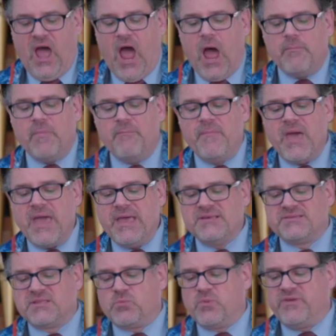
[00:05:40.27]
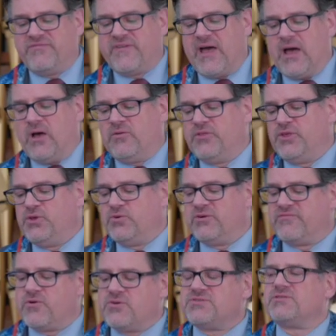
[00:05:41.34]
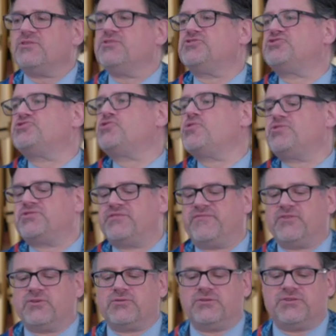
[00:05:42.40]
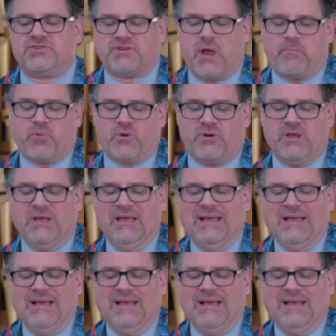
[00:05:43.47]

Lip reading: I'm amazed that we found the Universalist Church of the Good Shepherd,